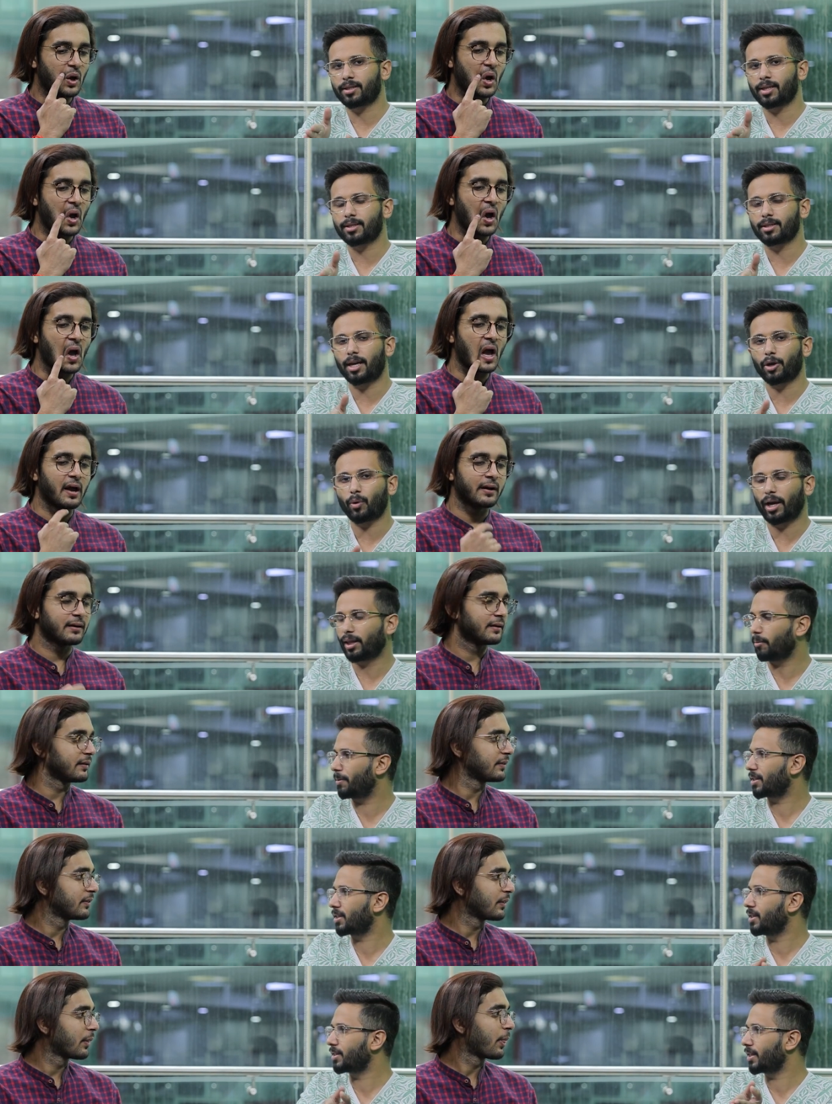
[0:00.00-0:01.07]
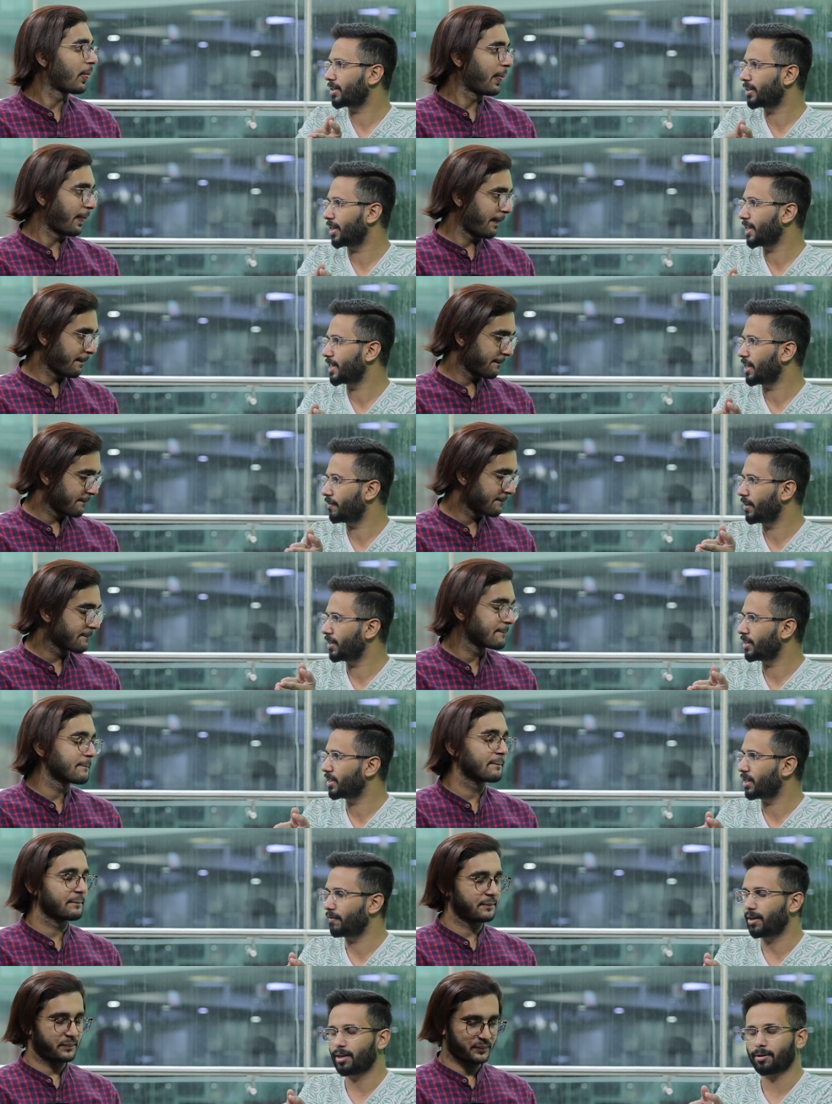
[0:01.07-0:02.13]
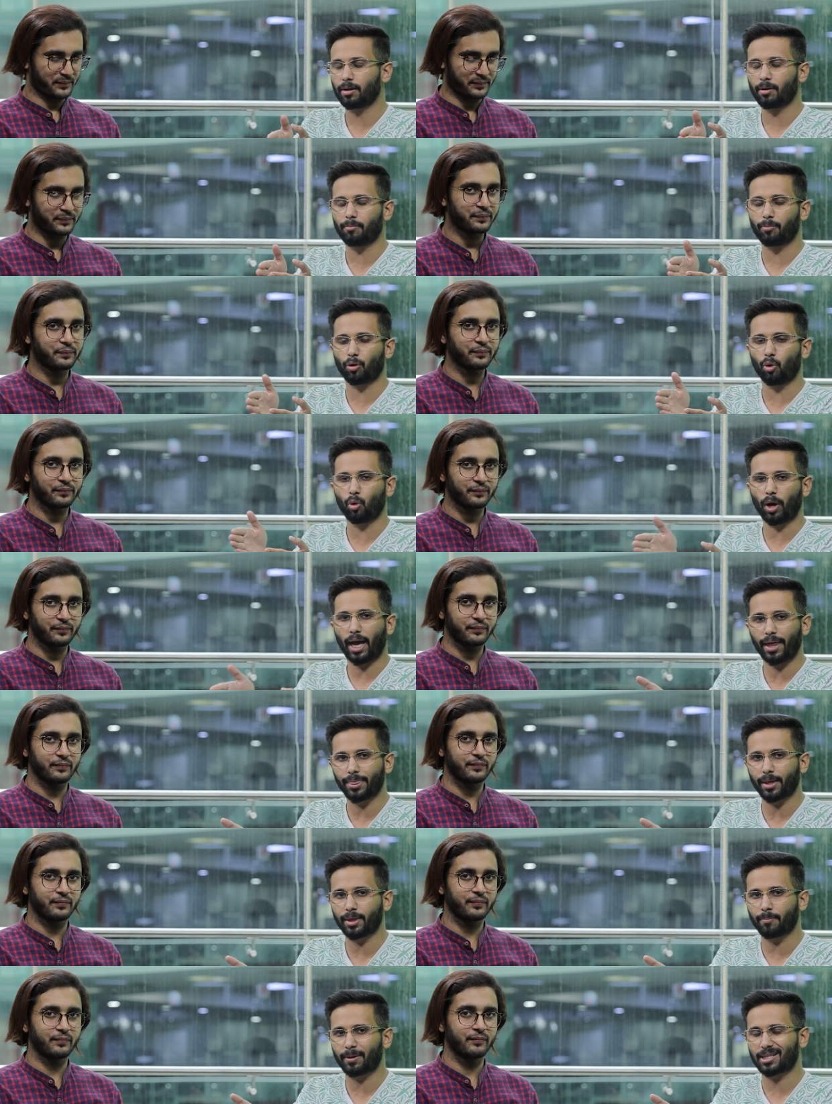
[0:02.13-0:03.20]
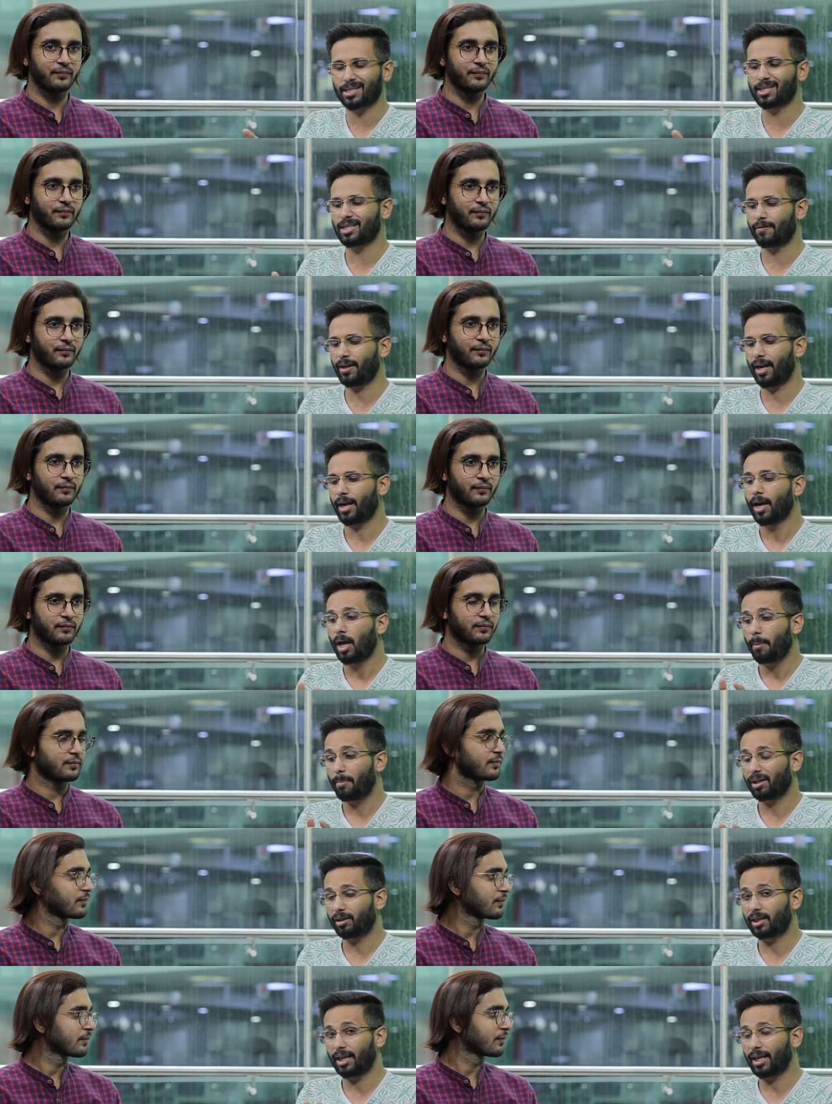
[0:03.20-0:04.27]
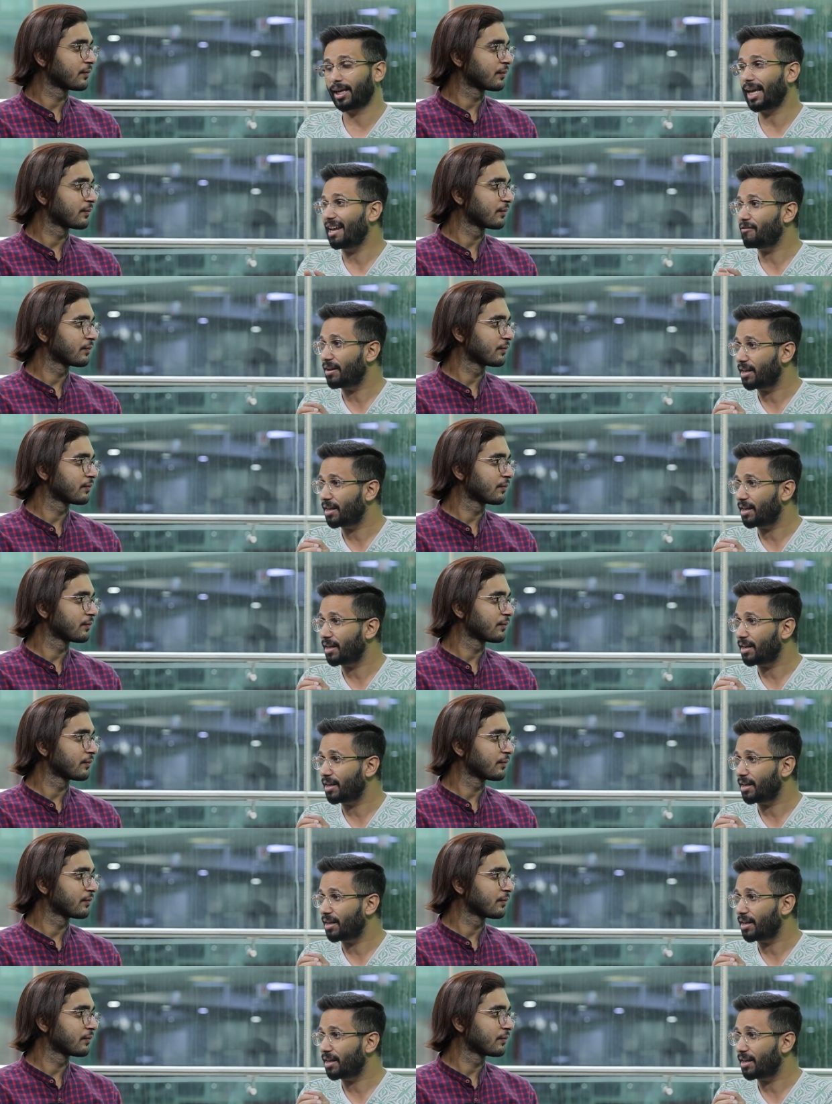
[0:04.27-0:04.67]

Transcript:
Speaker 1: the sense that you had the Pixel 6a, 7, 7 Pro, and then the Pixel 7a. But then again,